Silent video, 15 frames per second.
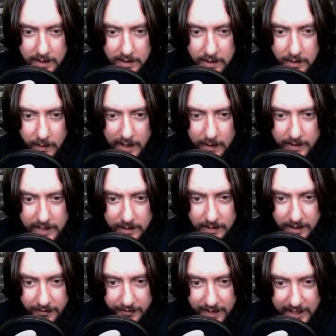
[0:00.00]
So the way I was
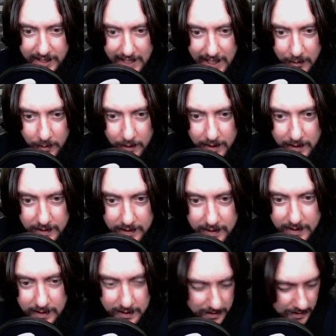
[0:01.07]
able to fix that
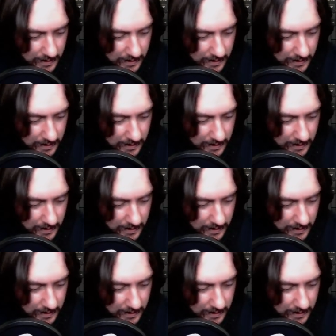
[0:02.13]
was